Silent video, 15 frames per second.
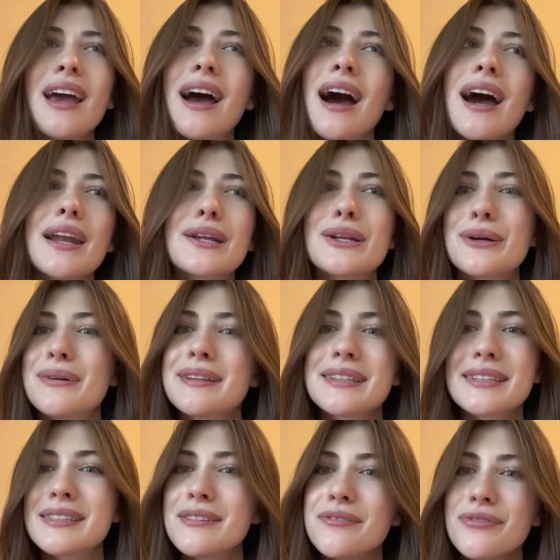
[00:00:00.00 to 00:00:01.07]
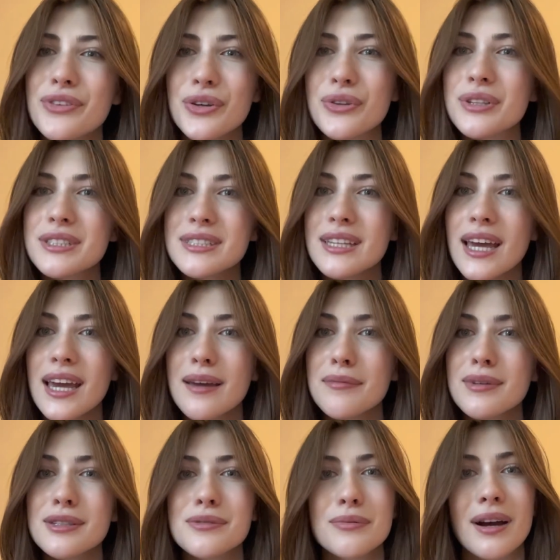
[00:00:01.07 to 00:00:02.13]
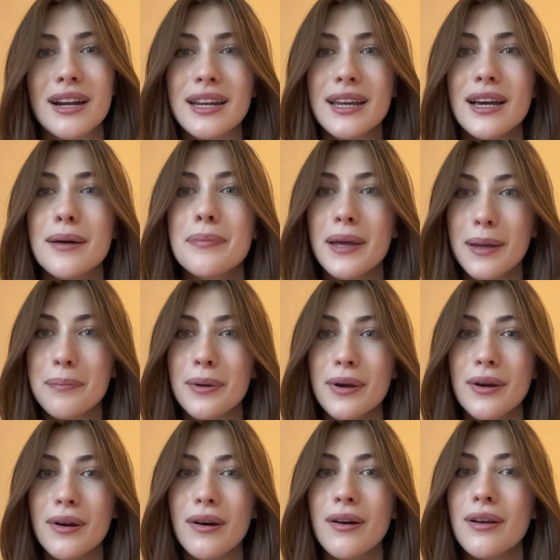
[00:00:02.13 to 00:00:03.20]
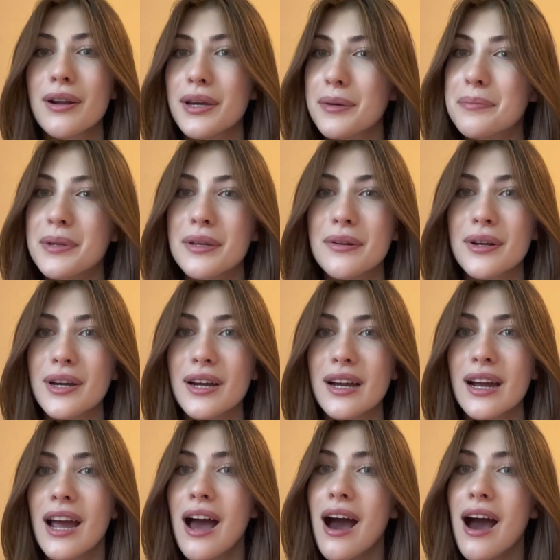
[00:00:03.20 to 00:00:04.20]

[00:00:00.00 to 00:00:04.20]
I don't know, it doesn't feel the same as writing a paper on a computer.